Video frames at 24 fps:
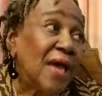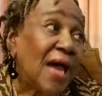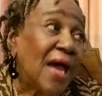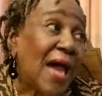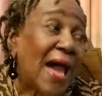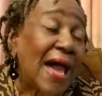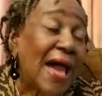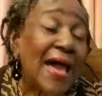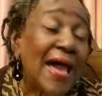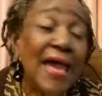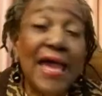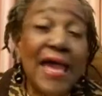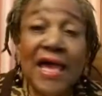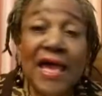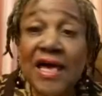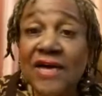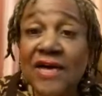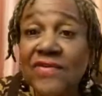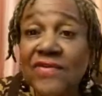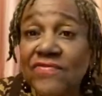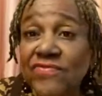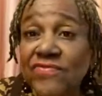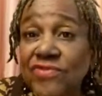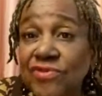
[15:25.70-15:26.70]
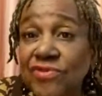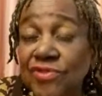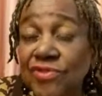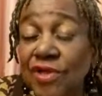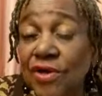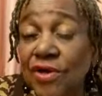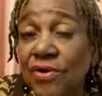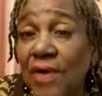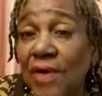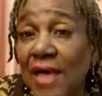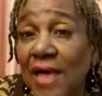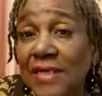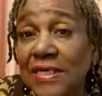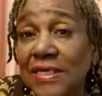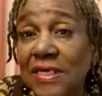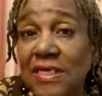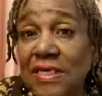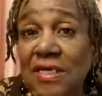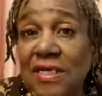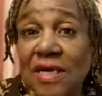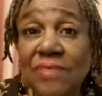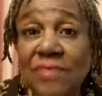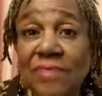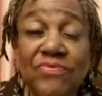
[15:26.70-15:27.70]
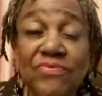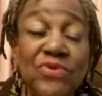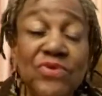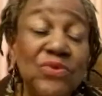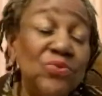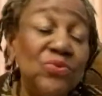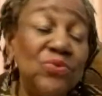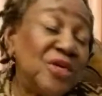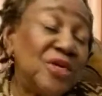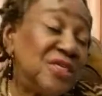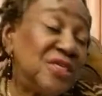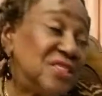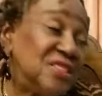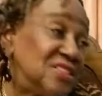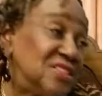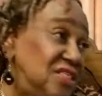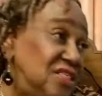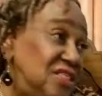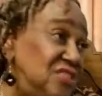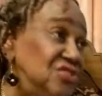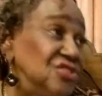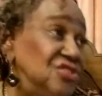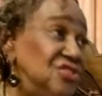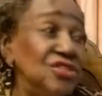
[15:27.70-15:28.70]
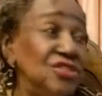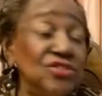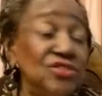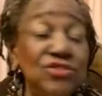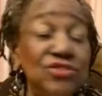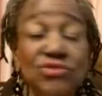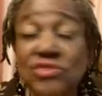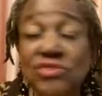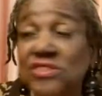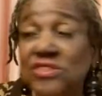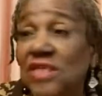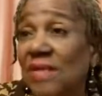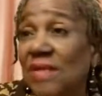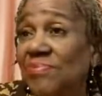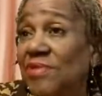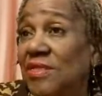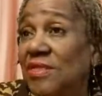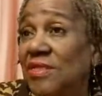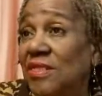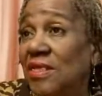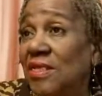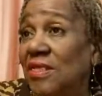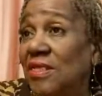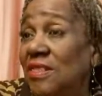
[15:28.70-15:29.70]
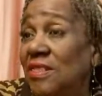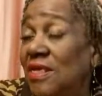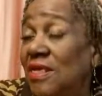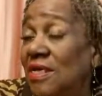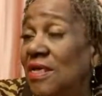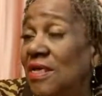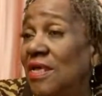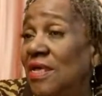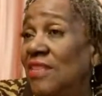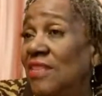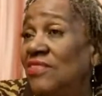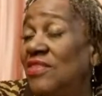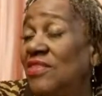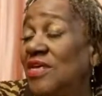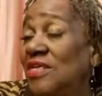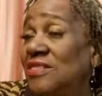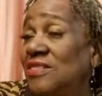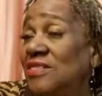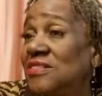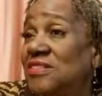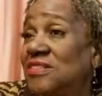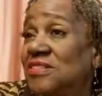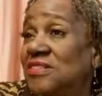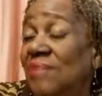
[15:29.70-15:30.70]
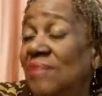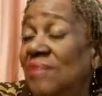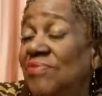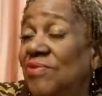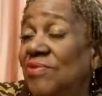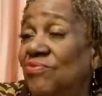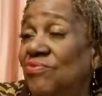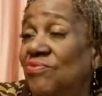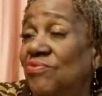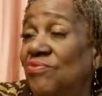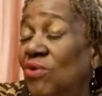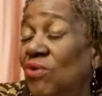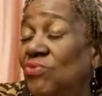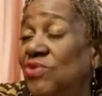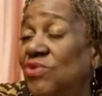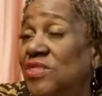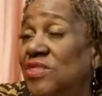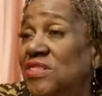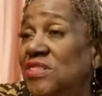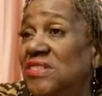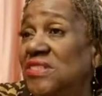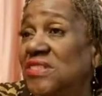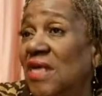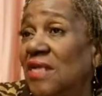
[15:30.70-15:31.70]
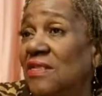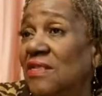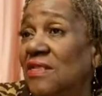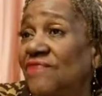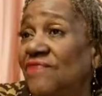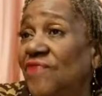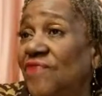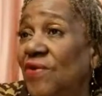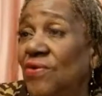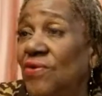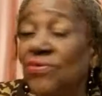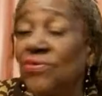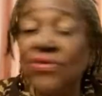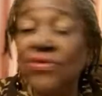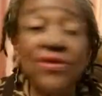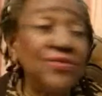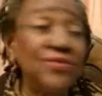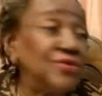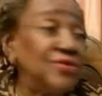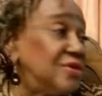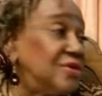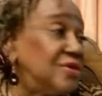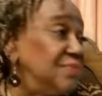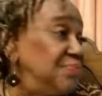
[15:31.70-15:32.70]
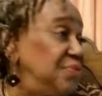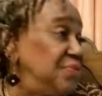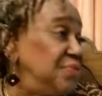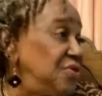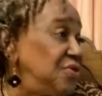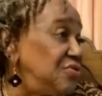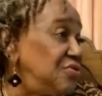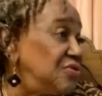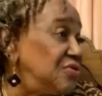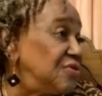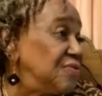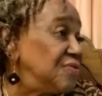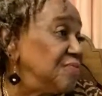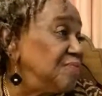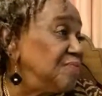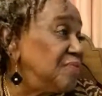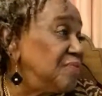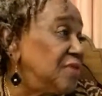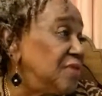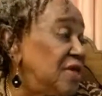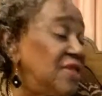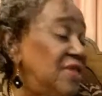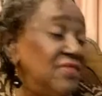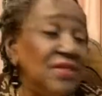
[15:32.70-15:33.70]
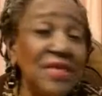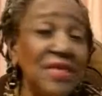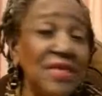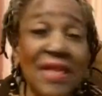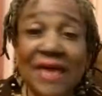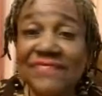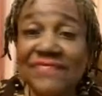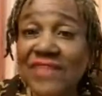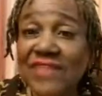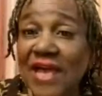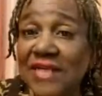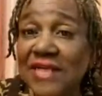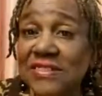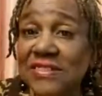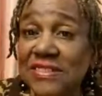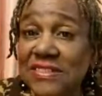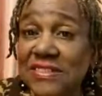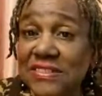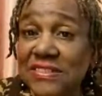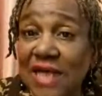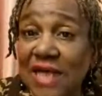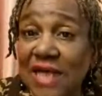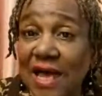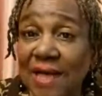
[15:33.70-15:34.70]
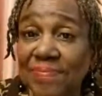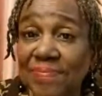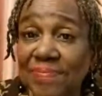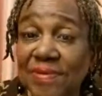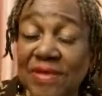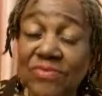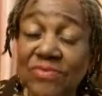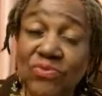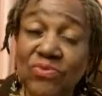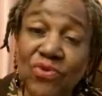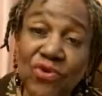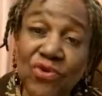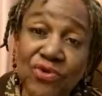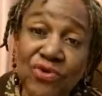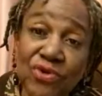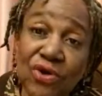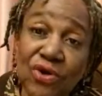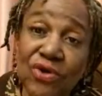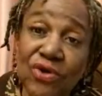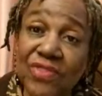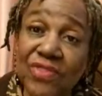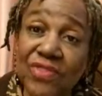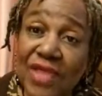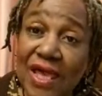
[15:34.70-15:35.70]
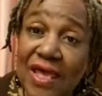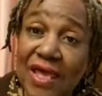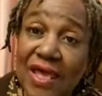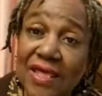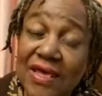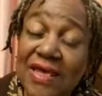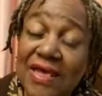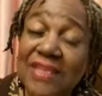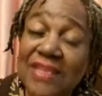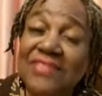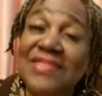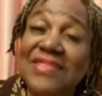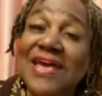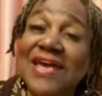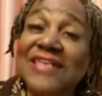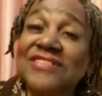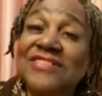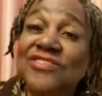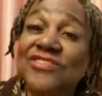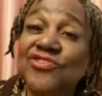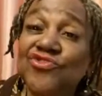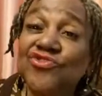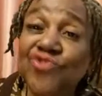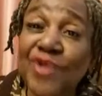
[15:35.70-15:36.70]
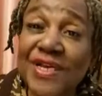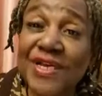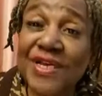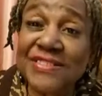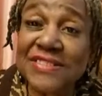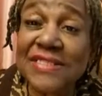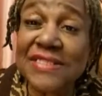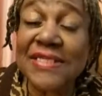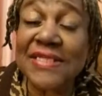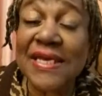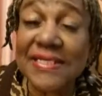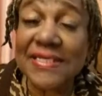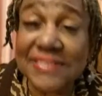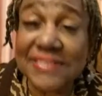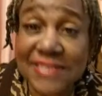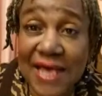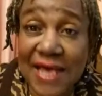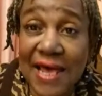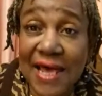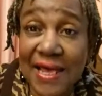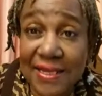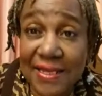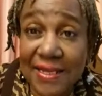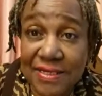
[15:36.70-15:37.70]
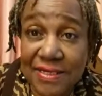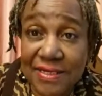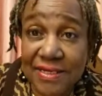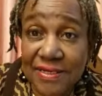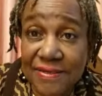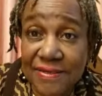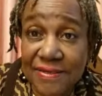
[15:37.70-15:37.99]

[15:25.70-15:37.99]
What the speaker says: I get up with one intention to do something and then something wrong with the telephone or the computer. And then I've got to stop and work on that. That's stress and anxiety.